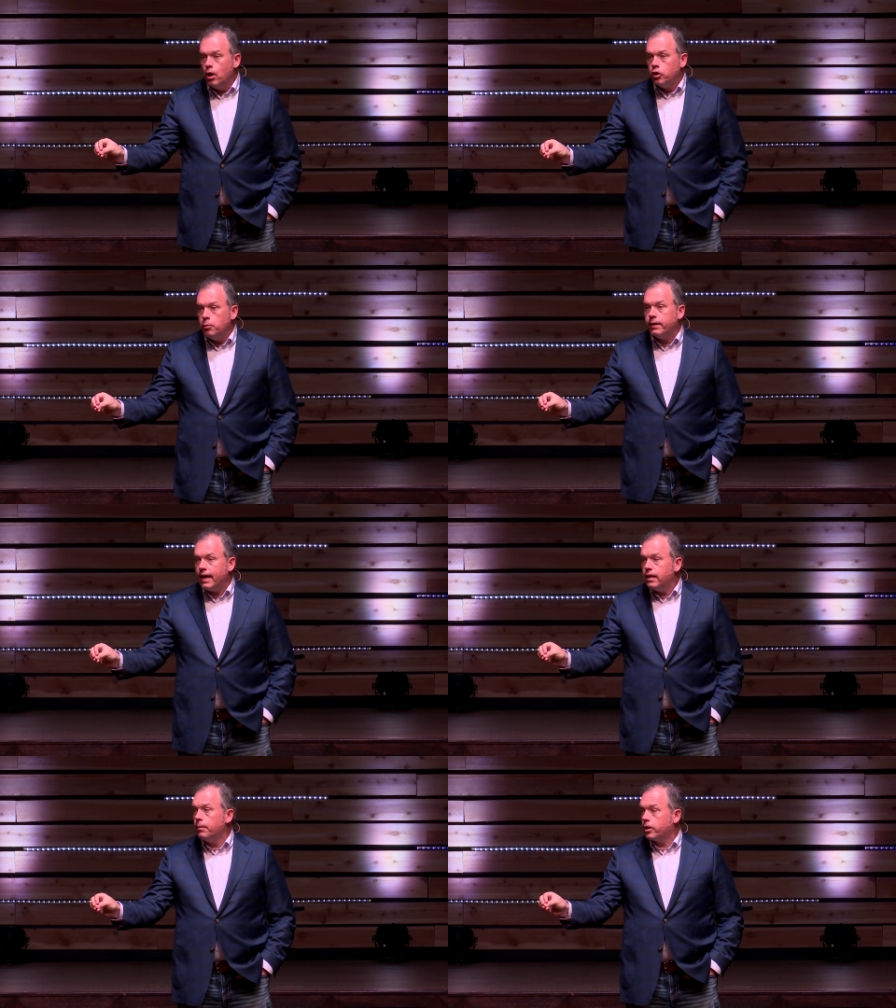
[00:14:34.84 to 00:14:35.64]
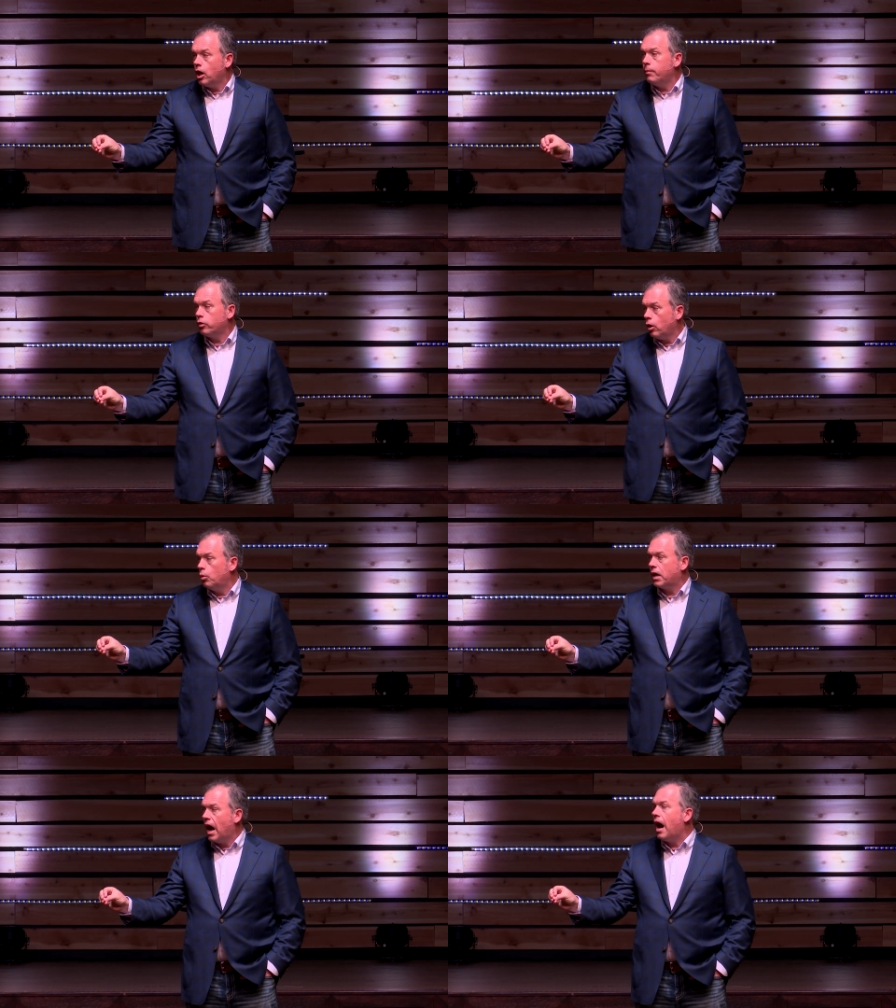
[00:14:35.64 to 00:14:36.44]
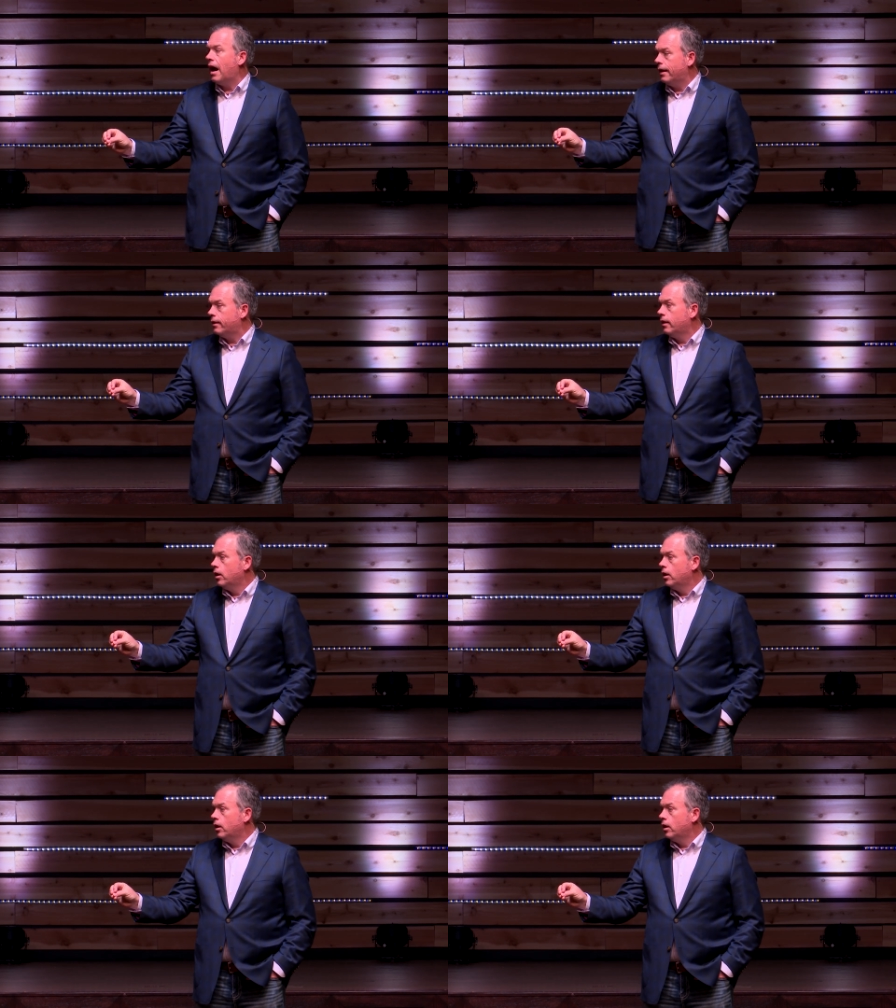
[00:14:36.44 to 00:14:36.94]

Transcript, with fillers: You began to become your own God.